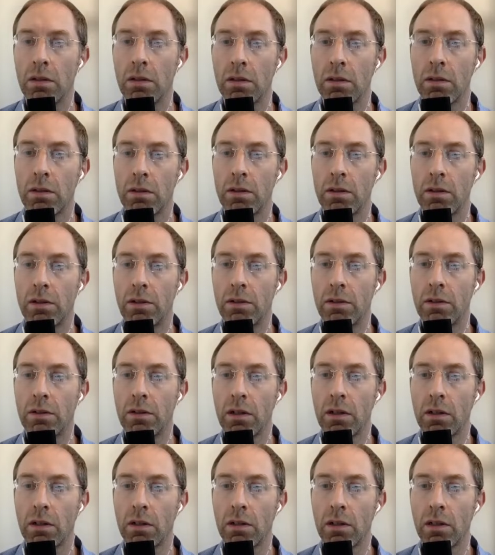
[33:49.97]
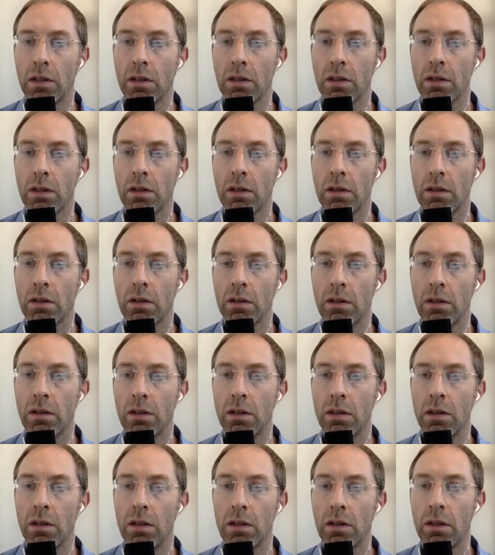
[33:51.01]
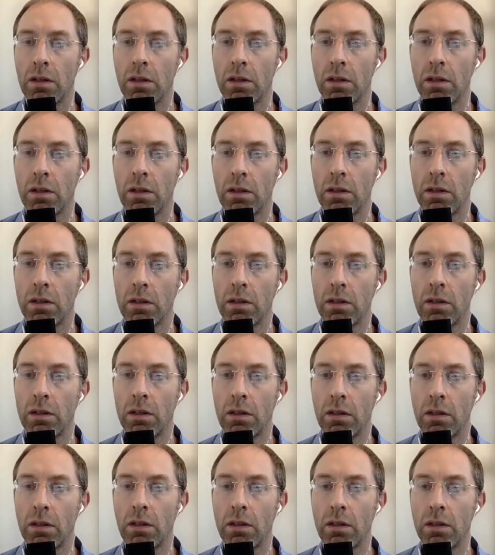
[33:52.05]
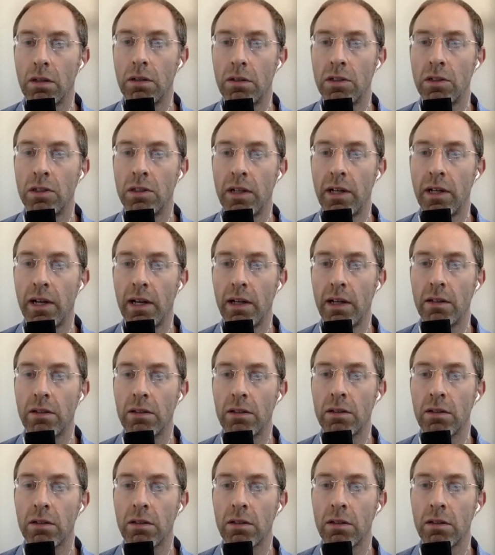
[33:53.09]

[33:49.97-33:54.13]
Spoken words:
There's a link in the chat,